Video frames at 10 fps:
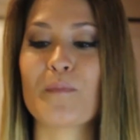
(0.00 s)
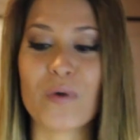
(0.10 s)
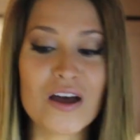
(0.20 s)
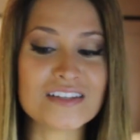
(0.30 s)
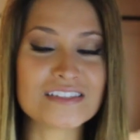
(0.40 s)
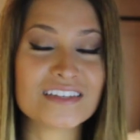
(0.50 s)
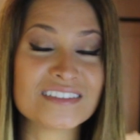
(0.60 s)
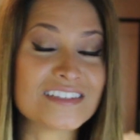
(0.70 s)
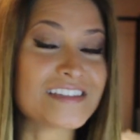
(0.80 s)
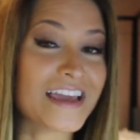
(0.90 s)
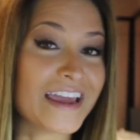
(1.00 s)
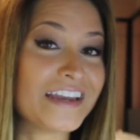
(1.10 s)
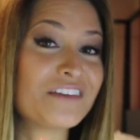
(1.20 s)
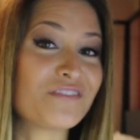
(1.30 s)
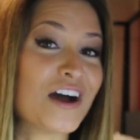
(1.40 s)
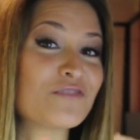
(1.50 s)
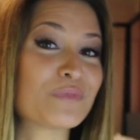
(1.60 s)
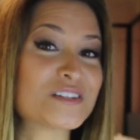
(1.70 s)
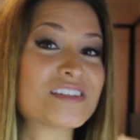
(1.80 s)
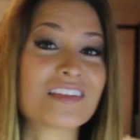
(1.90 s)
but it's
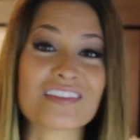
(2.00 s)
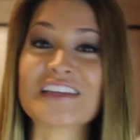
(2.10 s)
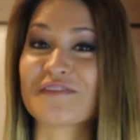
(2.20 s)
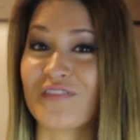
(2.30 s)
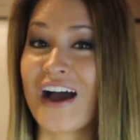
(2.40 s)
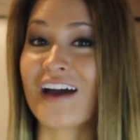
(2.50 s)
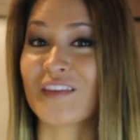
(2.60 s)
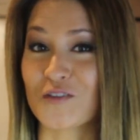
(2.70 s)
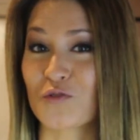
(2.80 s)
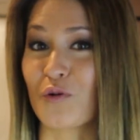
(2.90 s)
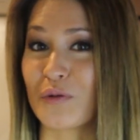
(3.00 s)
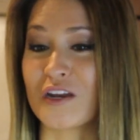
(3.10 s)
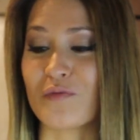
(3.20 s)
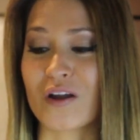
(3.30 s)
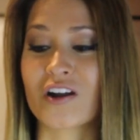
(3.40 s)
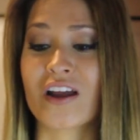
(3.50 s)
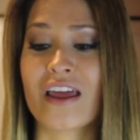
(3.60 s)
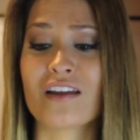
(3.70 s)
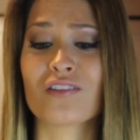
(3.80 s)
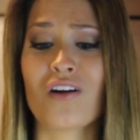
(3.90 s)
85% less fat than normal peanut butter
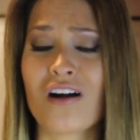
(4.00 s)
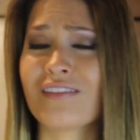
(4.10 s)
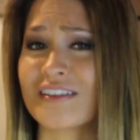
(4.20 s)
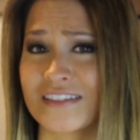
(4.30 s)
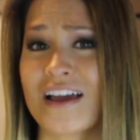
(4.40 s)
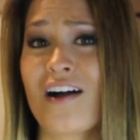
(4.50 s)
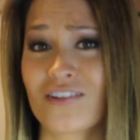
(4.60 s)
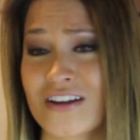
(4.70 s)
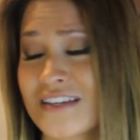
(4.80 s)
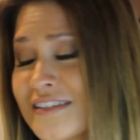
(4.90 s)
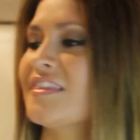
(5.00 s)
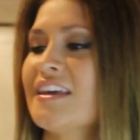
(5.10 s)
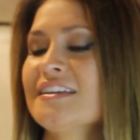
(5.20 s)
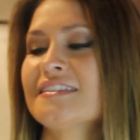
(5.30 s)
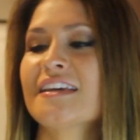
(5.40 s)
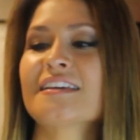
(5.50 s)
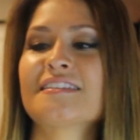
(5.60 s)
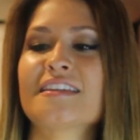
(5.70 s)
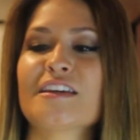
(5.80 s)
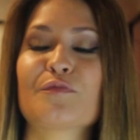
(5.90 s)
and a lot less calories. This
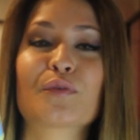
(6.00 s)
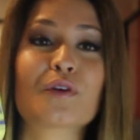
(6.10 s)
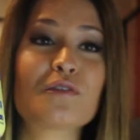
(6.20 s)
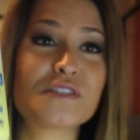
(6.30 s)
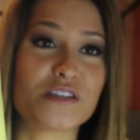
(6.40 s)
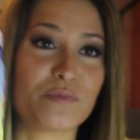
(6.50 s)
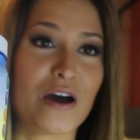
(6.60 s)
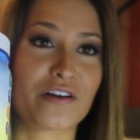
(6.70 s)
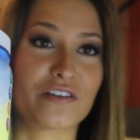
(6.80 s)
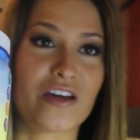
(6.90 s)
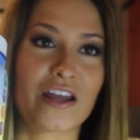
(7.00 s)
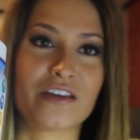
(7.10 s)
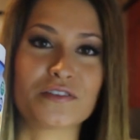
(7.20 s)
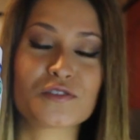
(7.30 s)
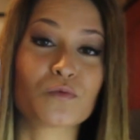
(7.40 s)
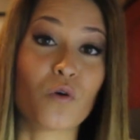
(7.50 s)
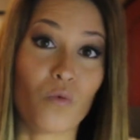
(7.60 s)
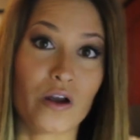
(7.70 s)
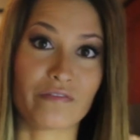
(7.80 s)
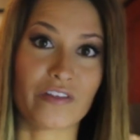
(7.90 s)
is the protein powder that I use. Well,
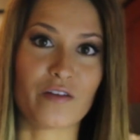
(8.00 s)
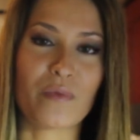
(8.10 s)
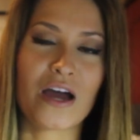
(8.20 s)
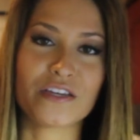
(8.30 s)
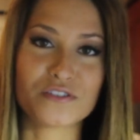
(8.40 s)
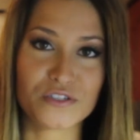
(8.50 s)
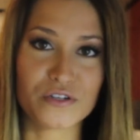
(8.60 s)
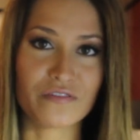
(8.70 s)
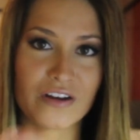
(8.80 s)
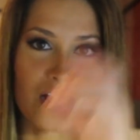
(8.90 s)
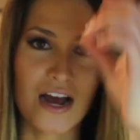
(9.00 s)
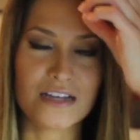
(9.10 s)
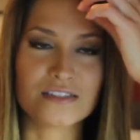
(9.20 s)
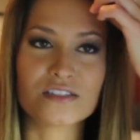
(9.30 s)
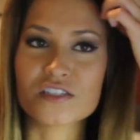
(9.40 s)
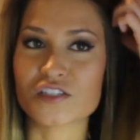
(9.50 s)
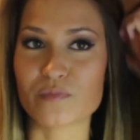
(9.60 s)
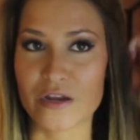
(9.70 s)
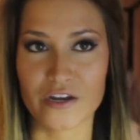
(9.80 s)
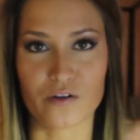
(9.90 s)
one of them. I use 2 different kinds, just
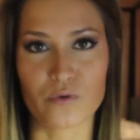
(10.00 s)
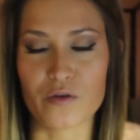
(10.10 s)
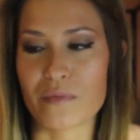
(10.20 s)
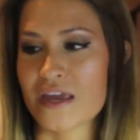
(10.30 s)
depending on what I'm